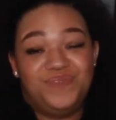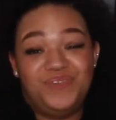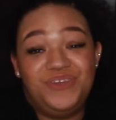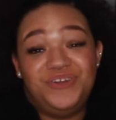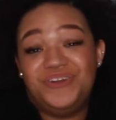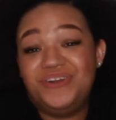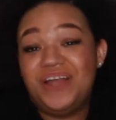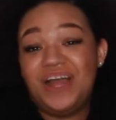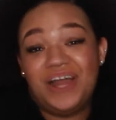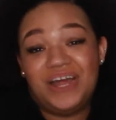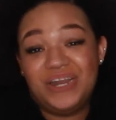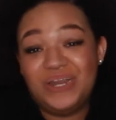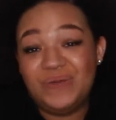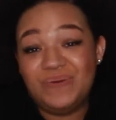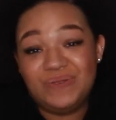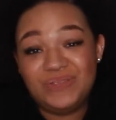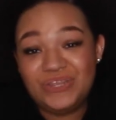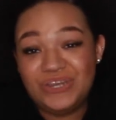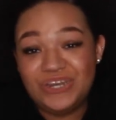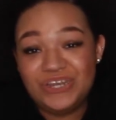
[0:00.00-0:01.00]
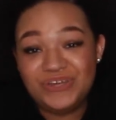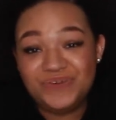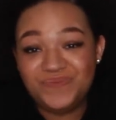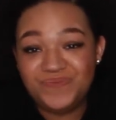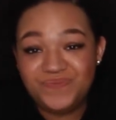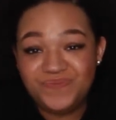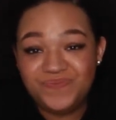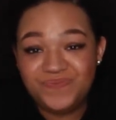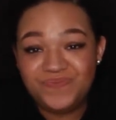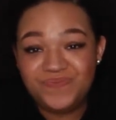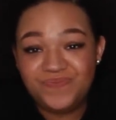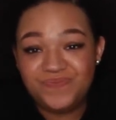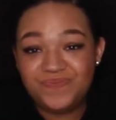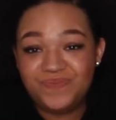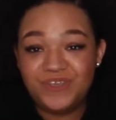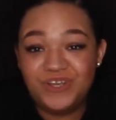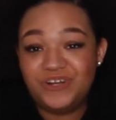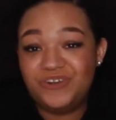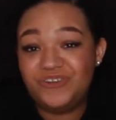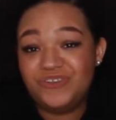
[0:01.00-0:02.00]
you're not gonna know what to do.
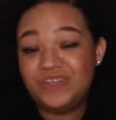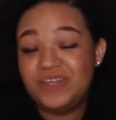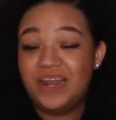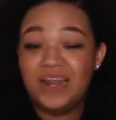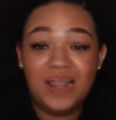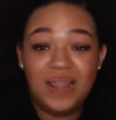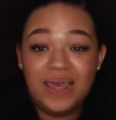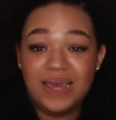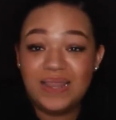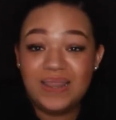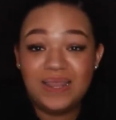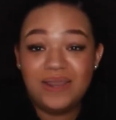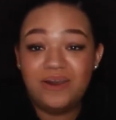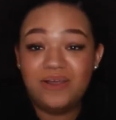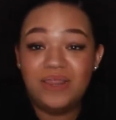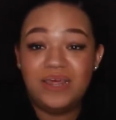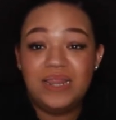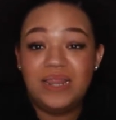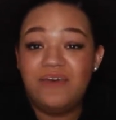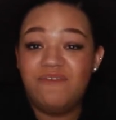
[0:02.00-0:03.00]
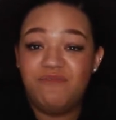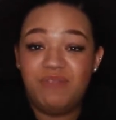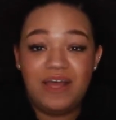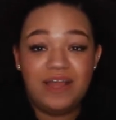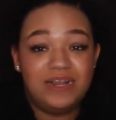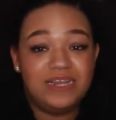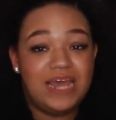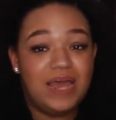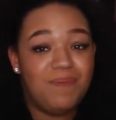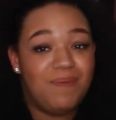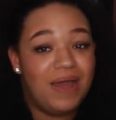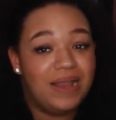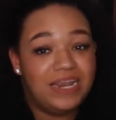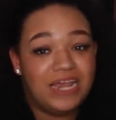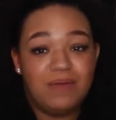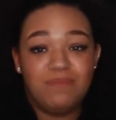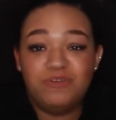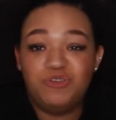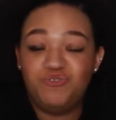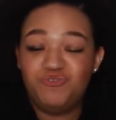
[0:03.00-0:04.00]
You're just gonna like literally live like day by
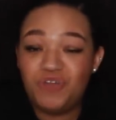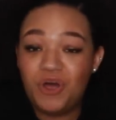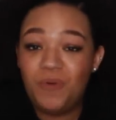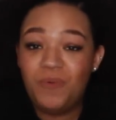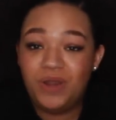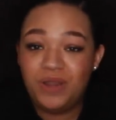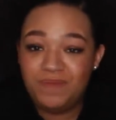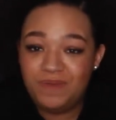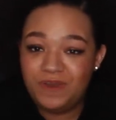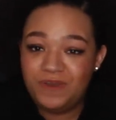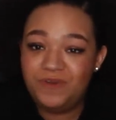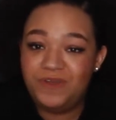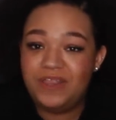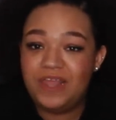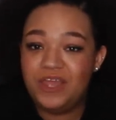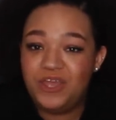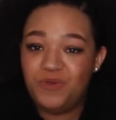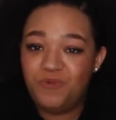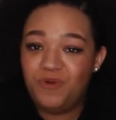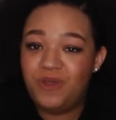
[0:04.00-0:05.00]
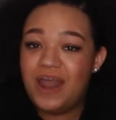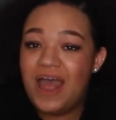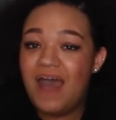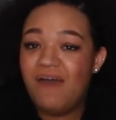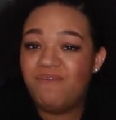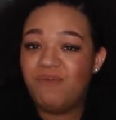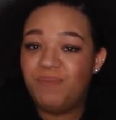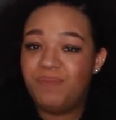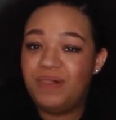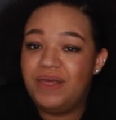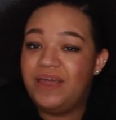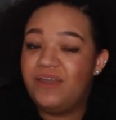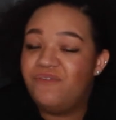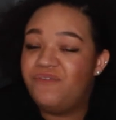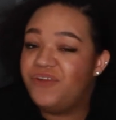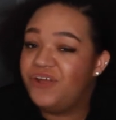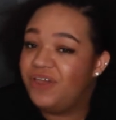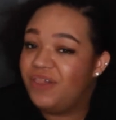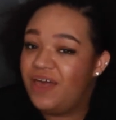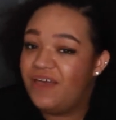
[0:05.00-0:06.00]
day, but you don't want to be doing that. You want to have a plan
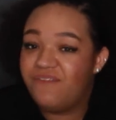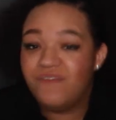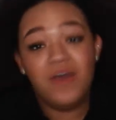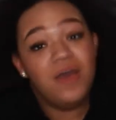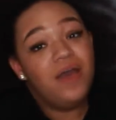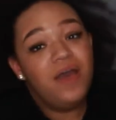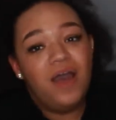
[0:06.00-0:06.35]
for your life.